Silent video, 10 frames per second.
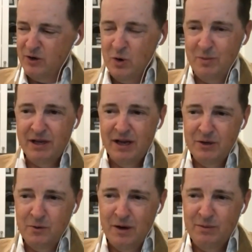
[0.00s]
Normally I
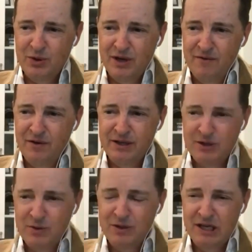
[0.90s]
do one book every
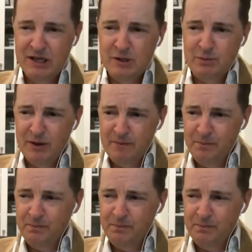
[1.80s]
2 years, but